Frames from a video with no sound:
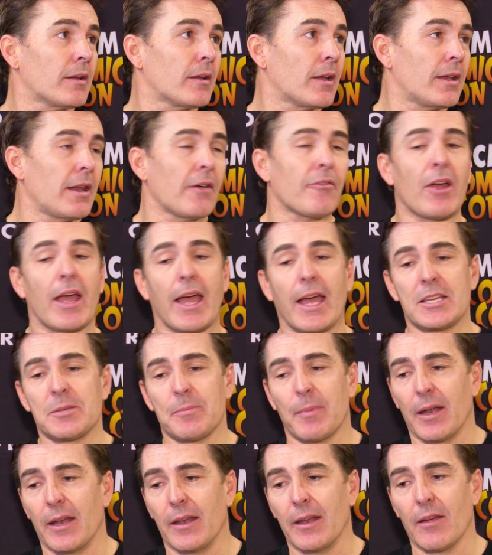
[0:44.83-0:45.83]
it never has
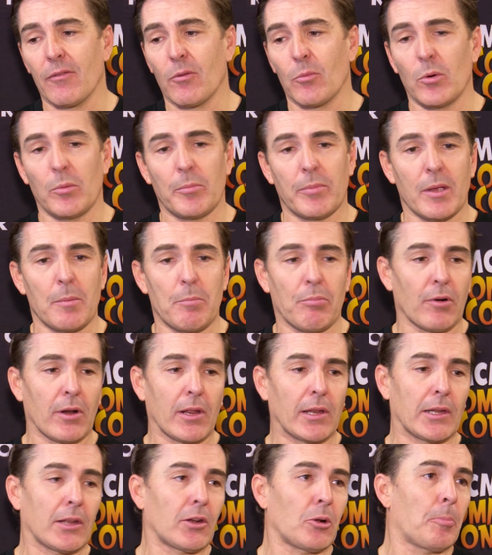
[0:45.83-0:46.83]
been, and never will be
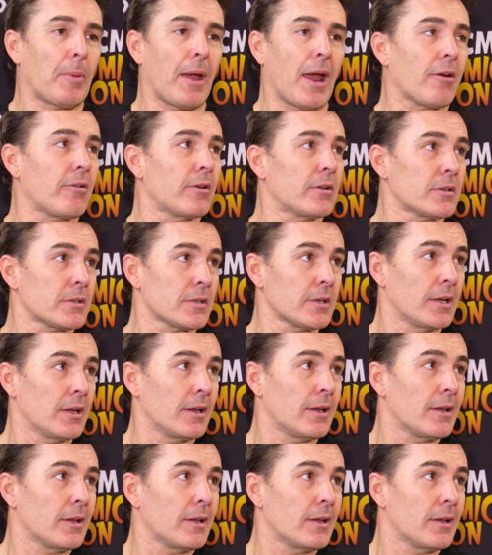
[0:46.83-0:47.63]
Pretty Little Parents."